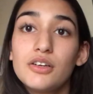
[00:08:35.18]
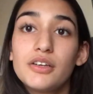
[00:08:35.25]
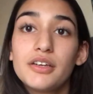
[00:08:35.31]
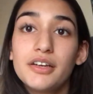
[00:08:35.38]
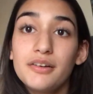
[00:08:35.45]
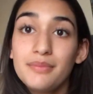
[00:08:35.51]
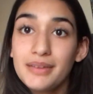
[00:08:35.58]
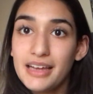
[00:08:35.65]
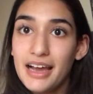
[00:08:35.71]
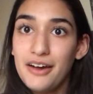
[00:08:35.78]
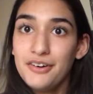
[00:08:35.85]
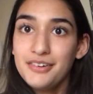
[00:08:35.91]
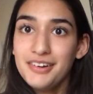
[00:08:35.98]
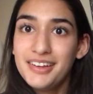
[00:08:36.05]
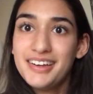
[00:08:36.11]
Hear me
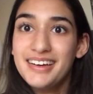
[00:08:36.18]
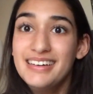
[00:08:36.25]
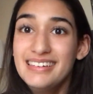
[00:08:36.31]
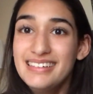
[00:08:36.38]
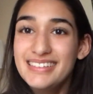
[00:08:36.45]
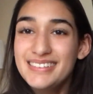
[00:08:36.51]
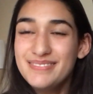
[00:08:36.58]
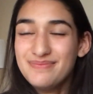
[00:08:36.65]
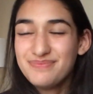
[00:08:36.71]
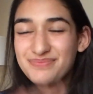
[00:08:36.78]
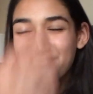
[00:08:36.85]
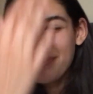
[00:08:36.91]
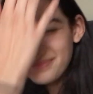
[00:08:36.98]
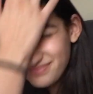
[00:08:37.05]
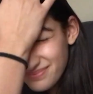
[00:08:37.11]
out.
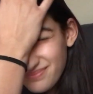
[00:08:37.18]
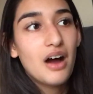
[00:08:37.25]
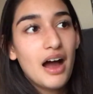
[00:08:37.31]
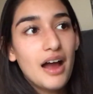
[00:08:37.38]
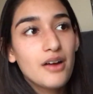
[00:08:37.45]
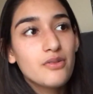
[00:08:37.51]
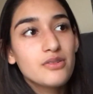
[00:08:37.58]
I